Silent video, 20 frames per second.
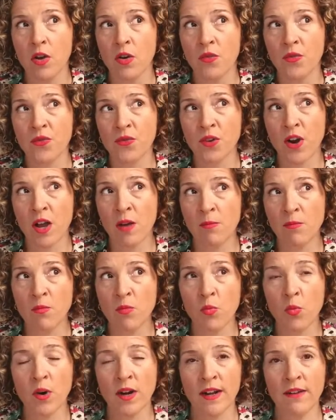
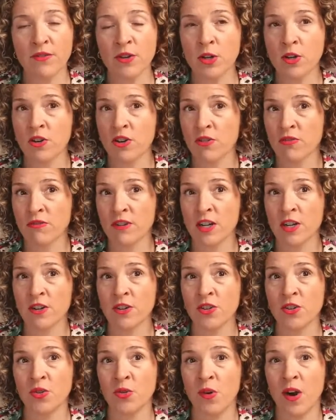from whatever career
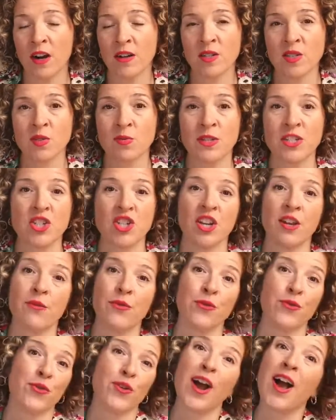you are switching
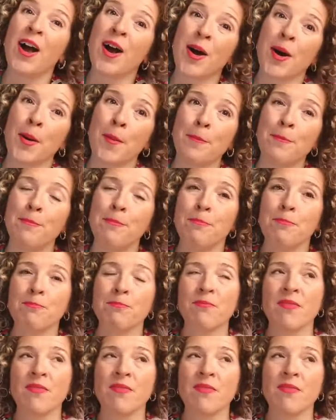from,